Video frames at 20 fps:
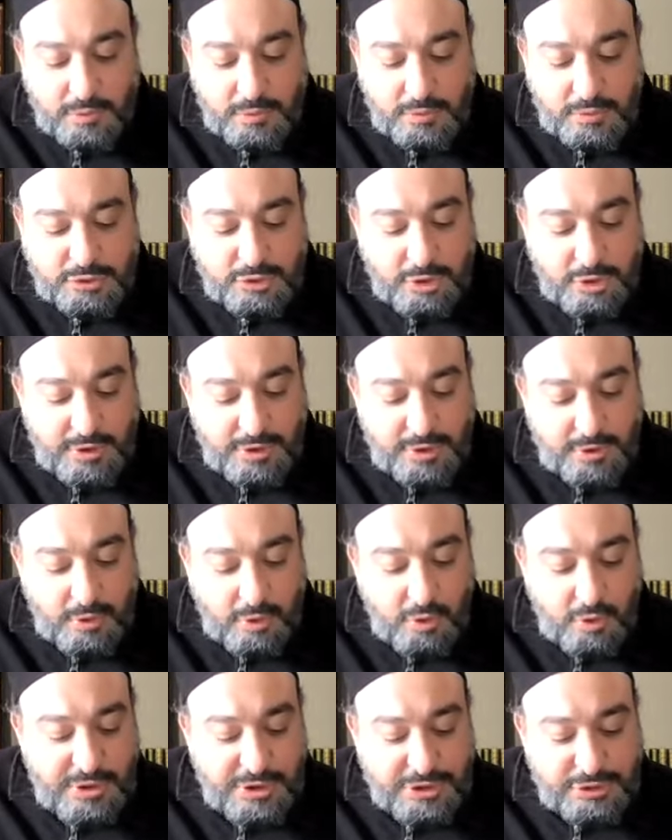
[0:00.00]
sorry,
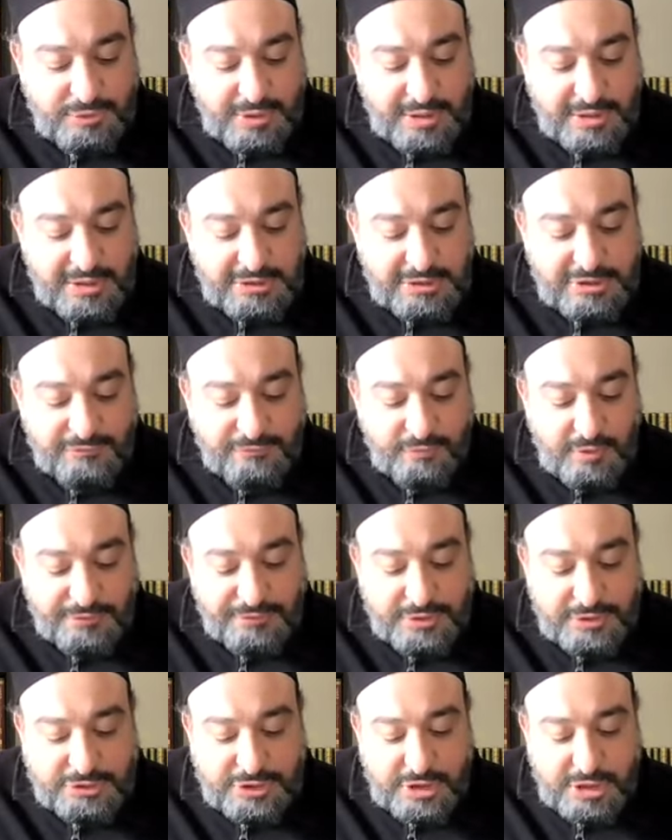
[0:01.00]
or his relative what
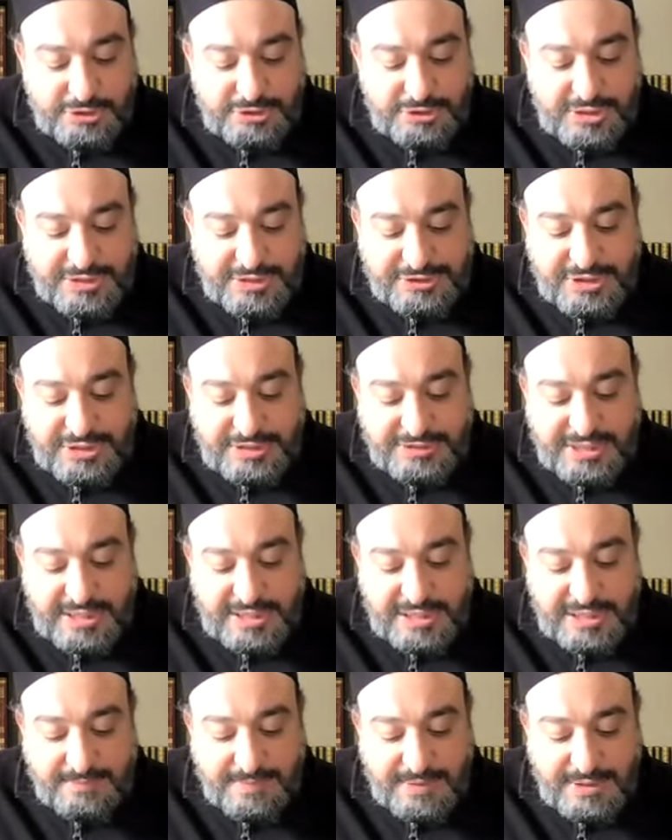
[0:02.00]
the judge has
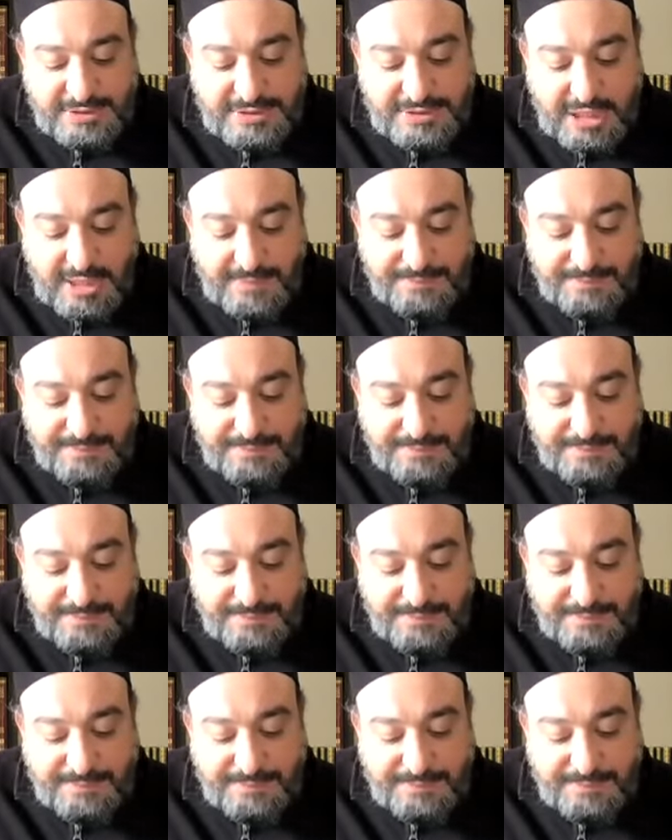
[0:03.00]
dictated but is